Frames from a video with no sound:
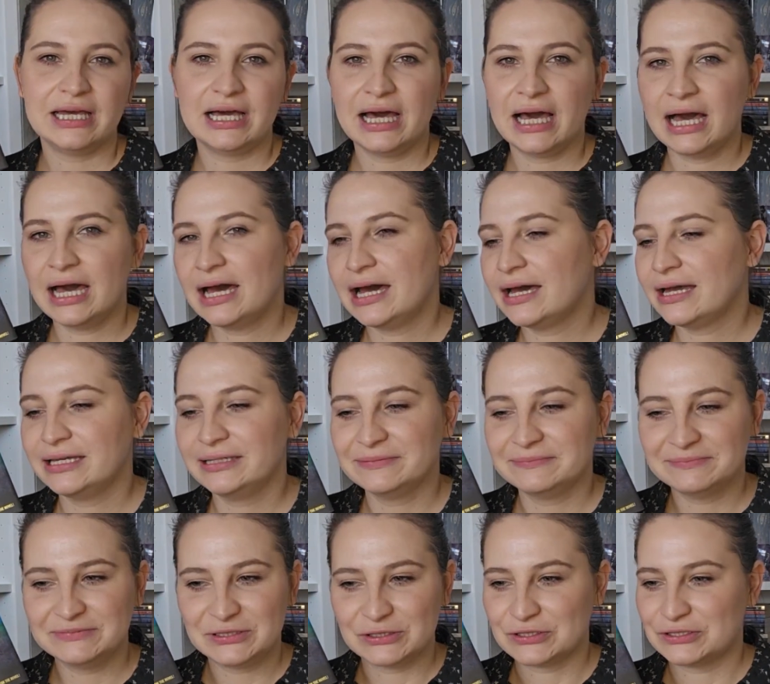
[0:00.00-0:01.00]
I
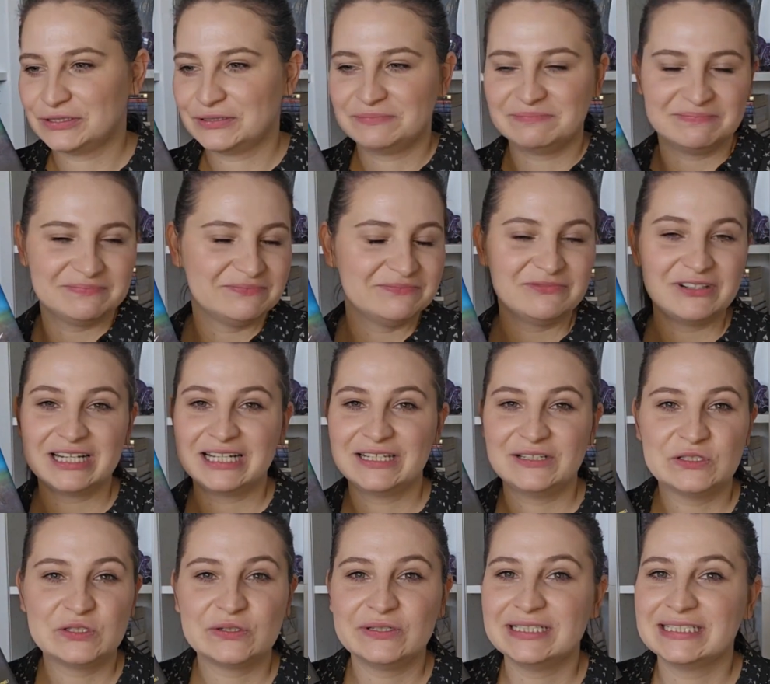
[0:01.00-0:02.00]
just really
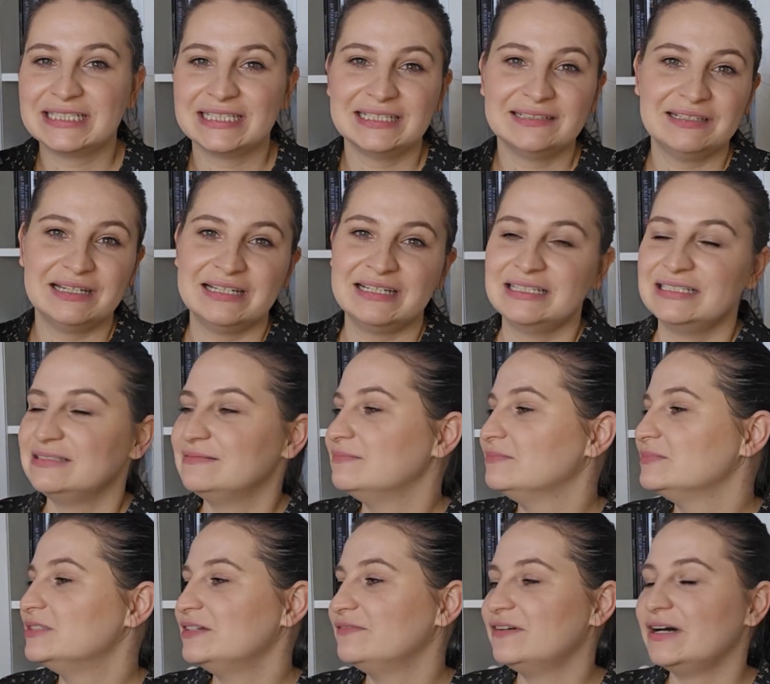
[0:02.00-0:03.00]
enjoyed it. I
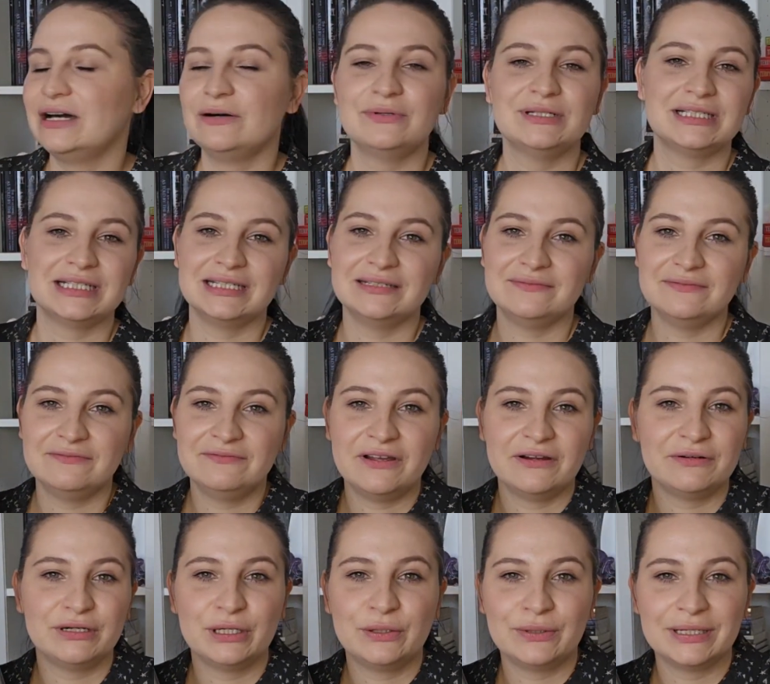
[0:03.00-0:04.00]
devoured it
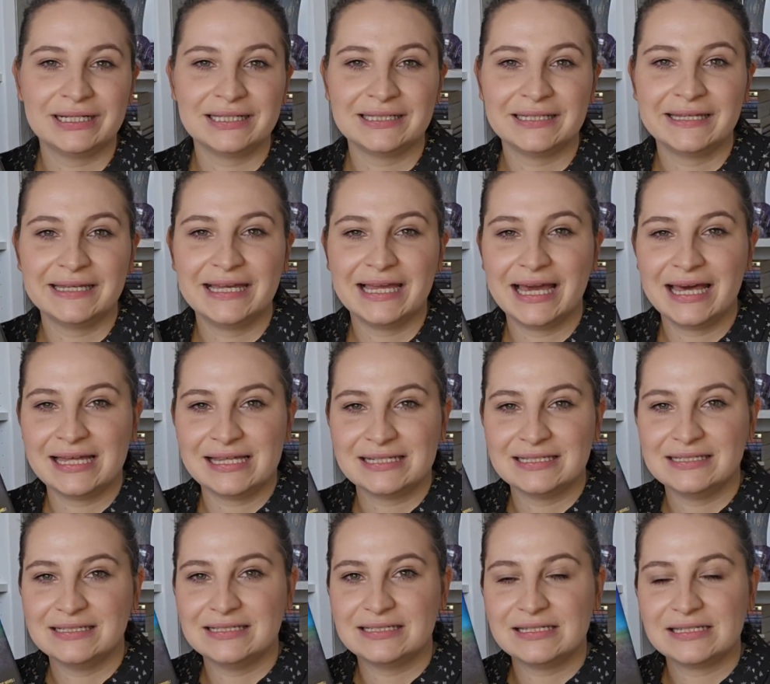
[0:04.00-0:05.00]
very quickly,
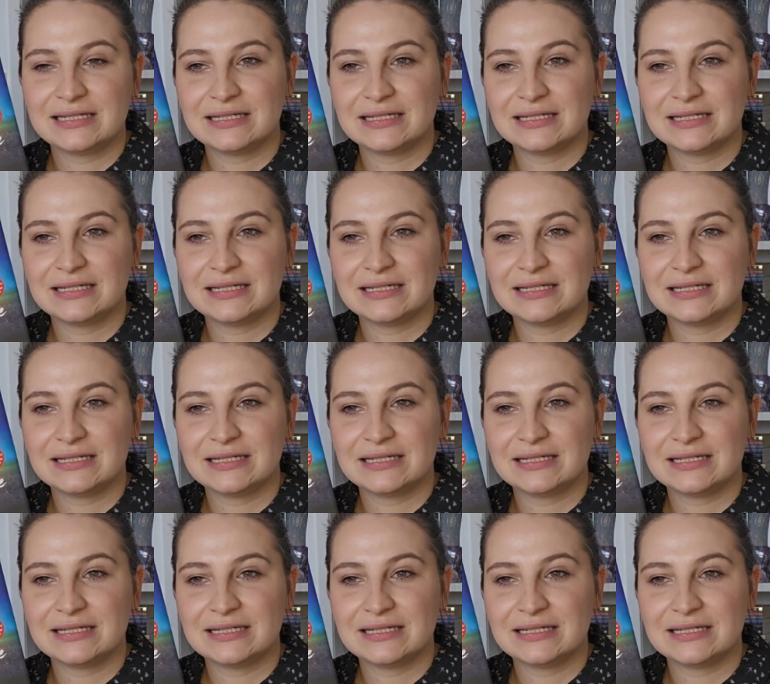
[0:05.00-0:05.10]
and